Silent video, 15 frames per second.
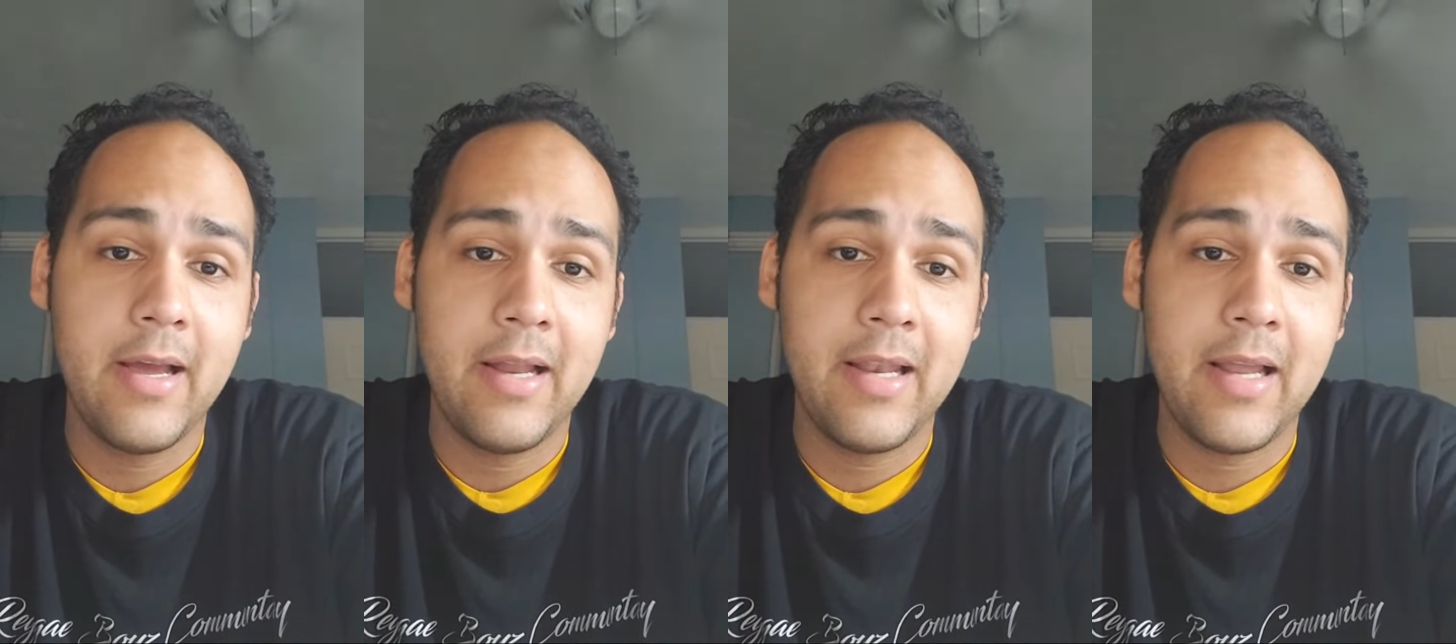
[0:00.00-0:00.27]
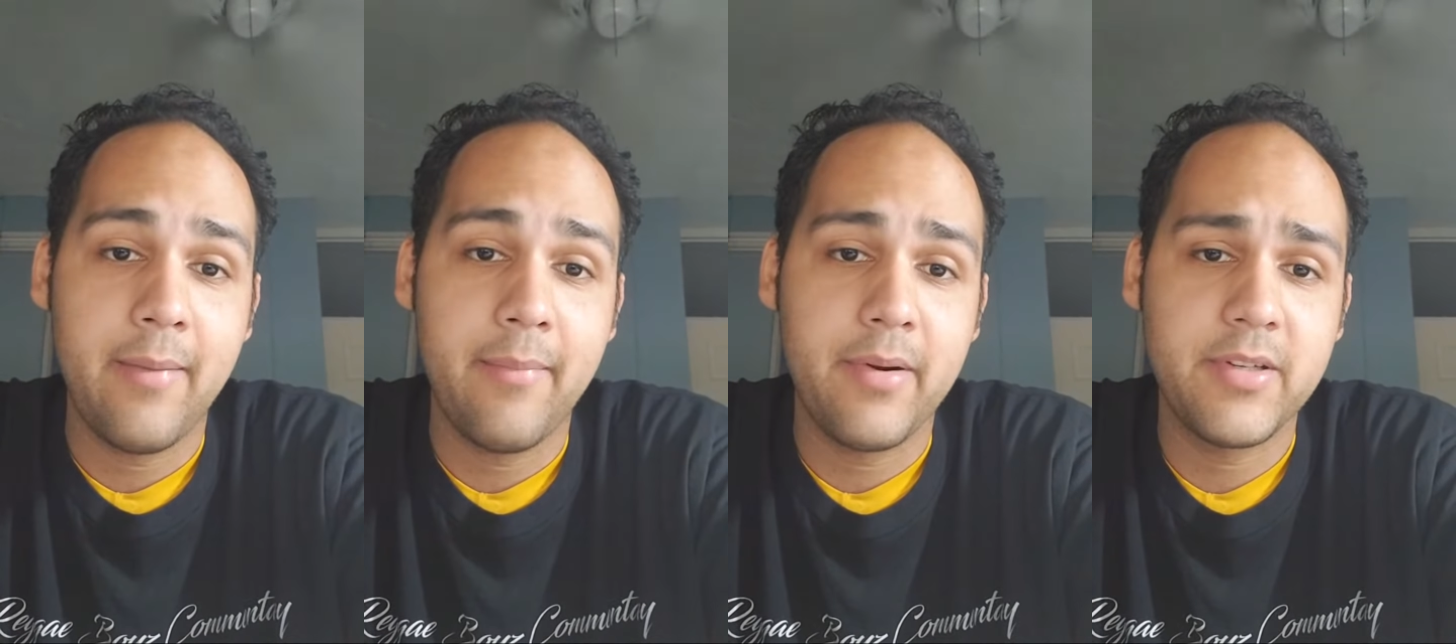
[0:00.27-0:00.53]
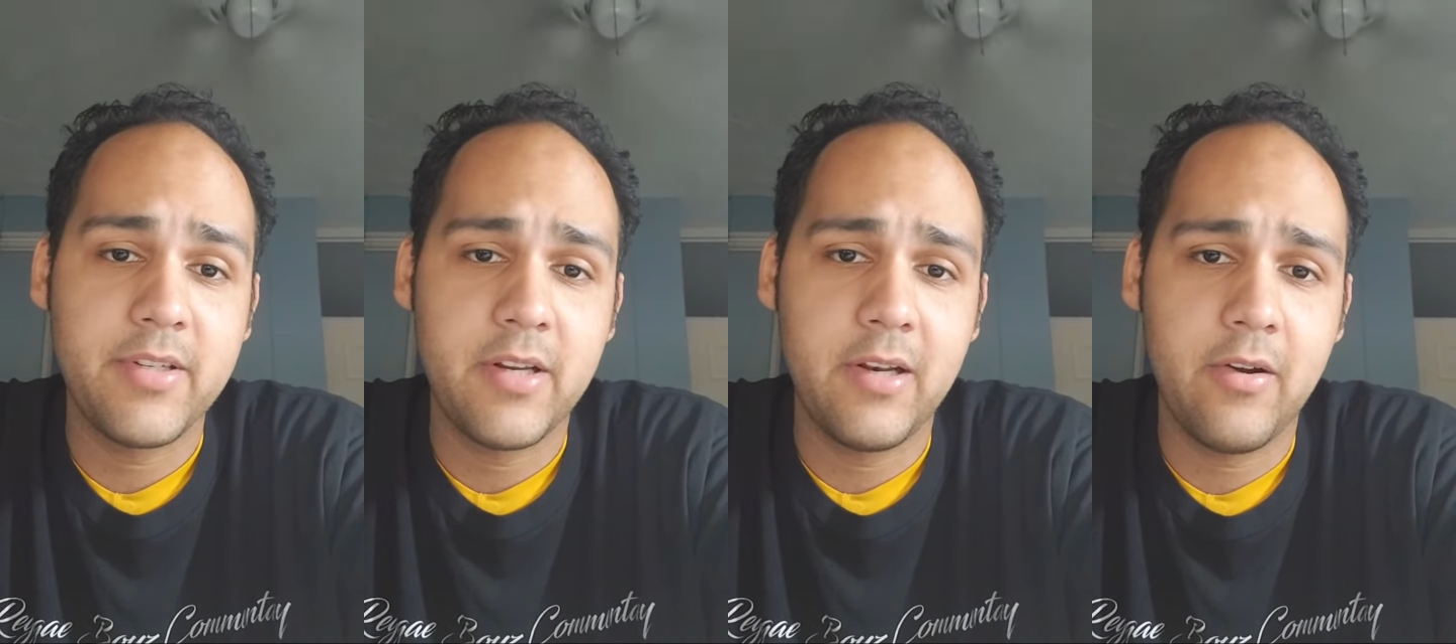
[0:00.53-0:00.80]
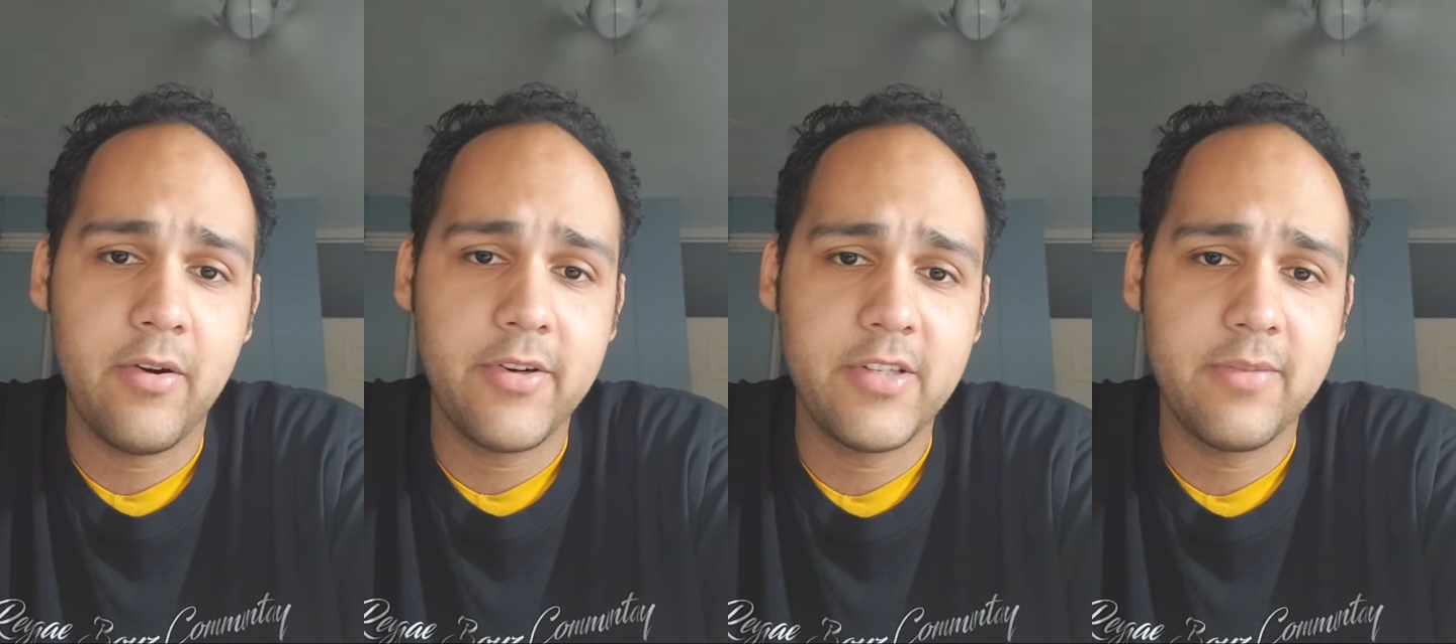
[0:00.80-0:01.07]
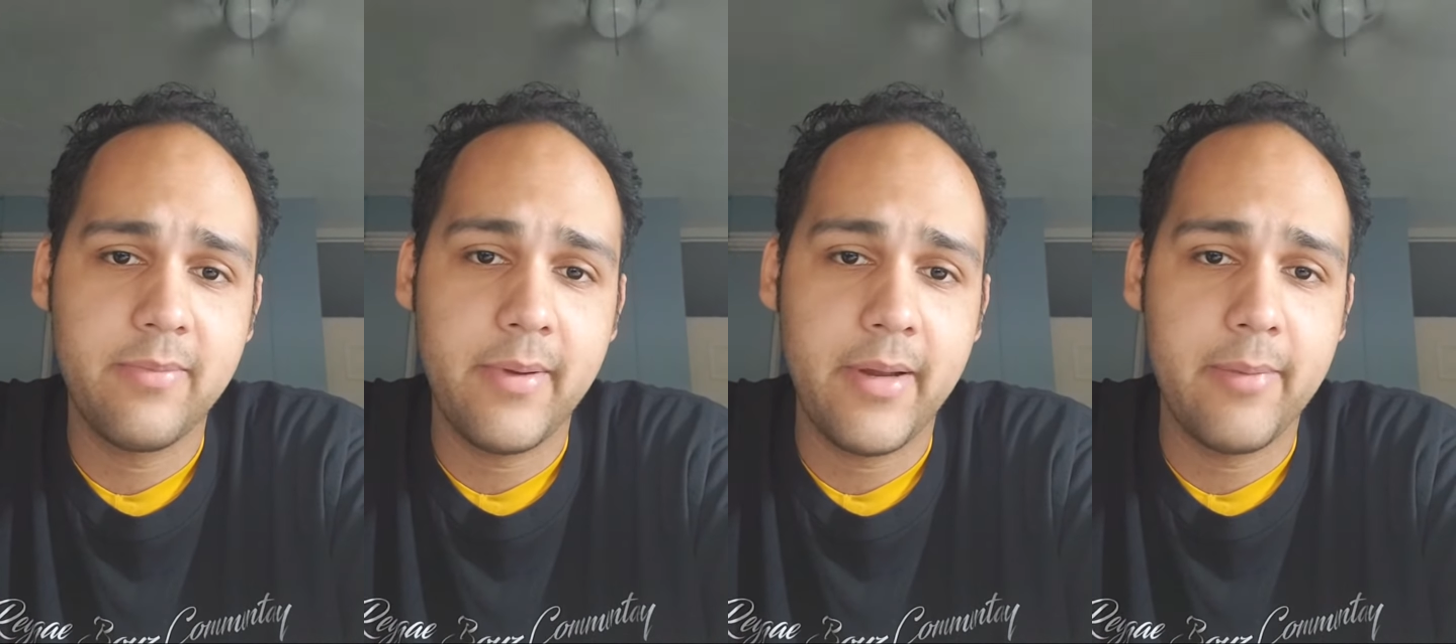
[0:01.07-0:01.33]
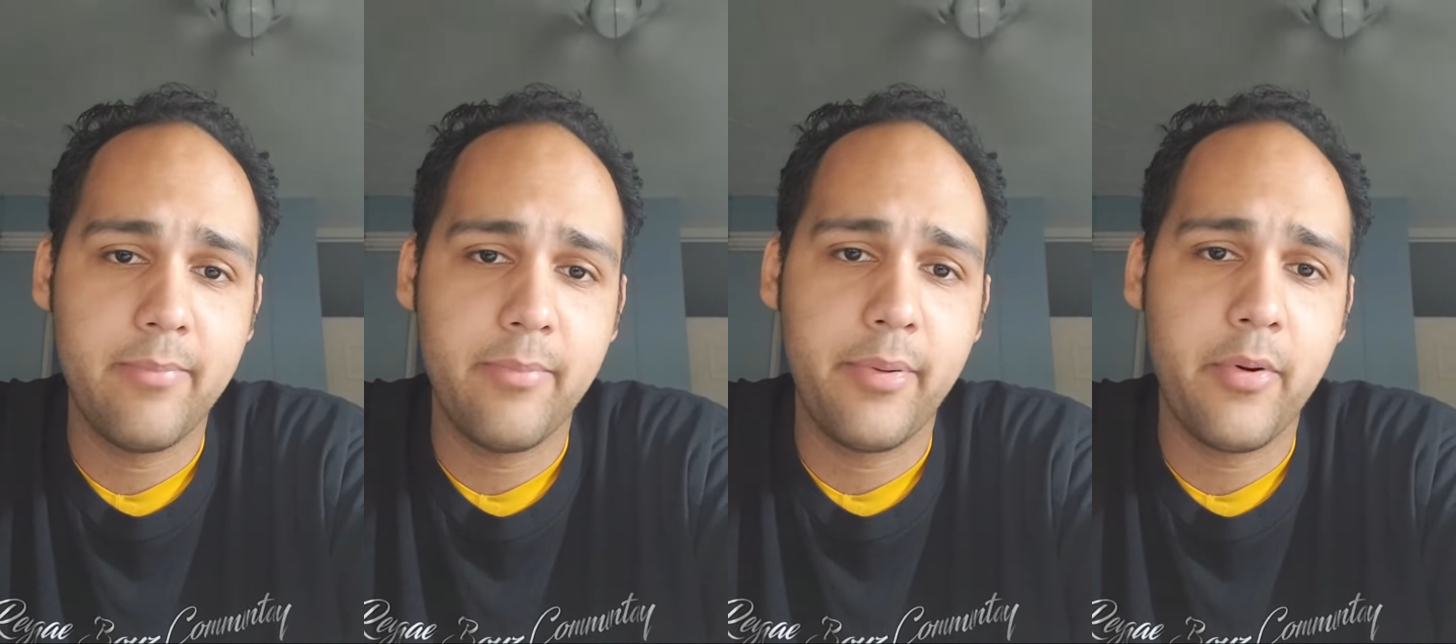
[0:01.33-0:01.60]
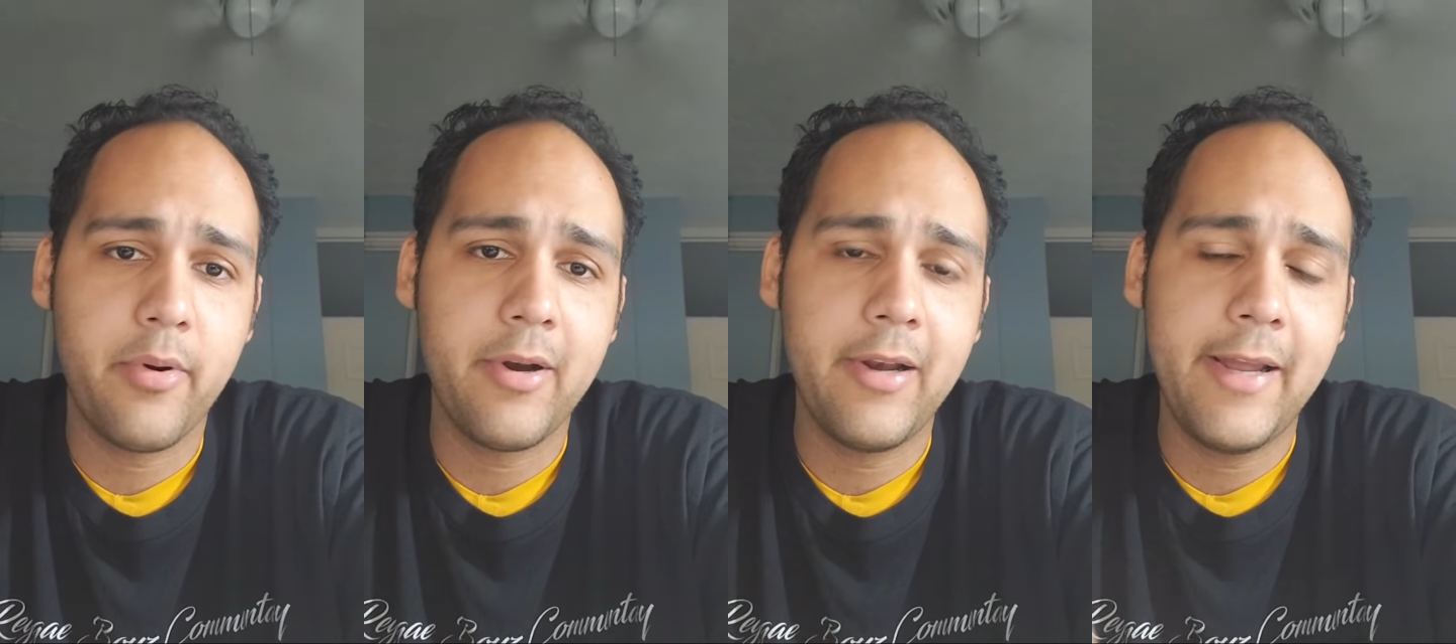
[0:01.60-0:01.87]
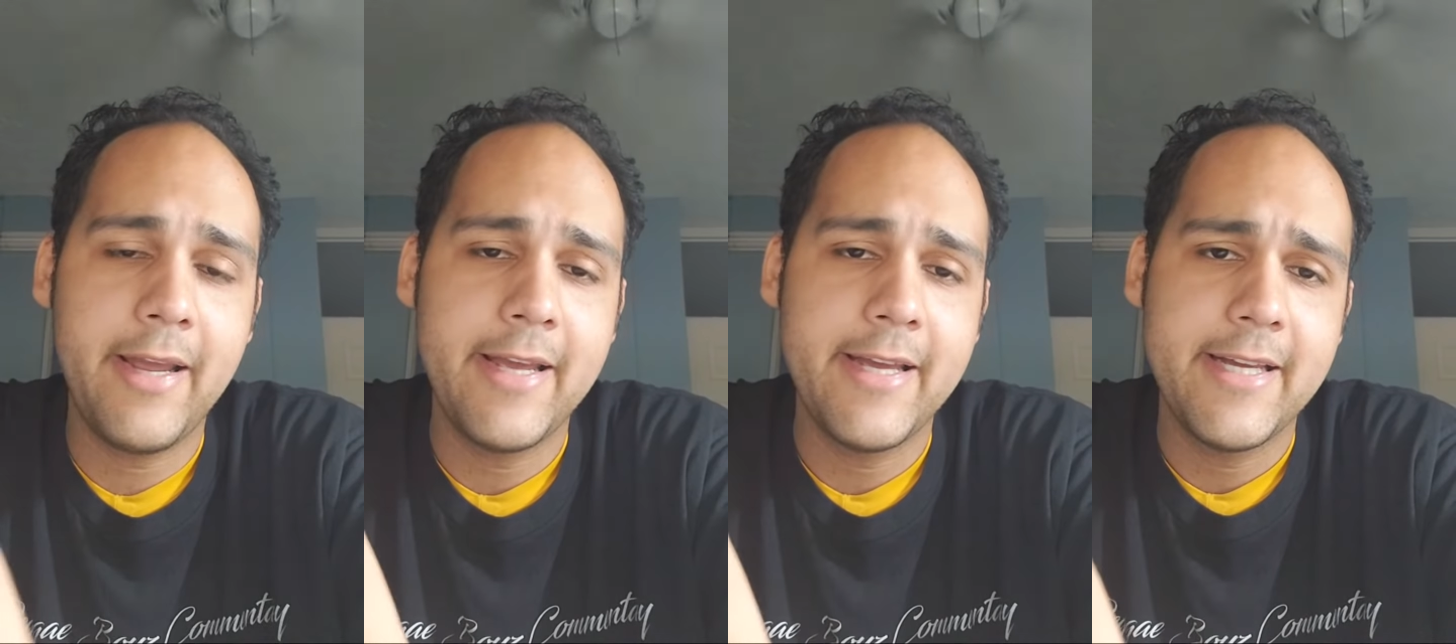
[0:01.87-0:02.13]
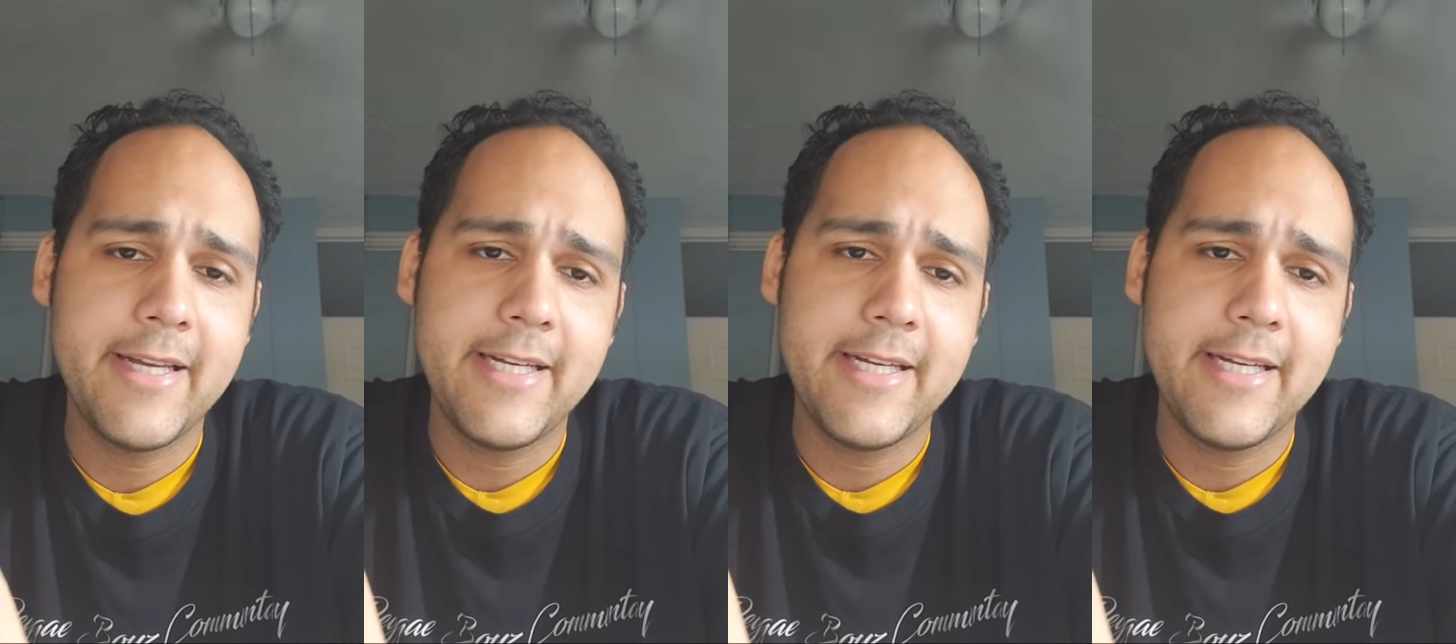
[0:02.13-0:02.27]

Lambert and Lawrence played poorly.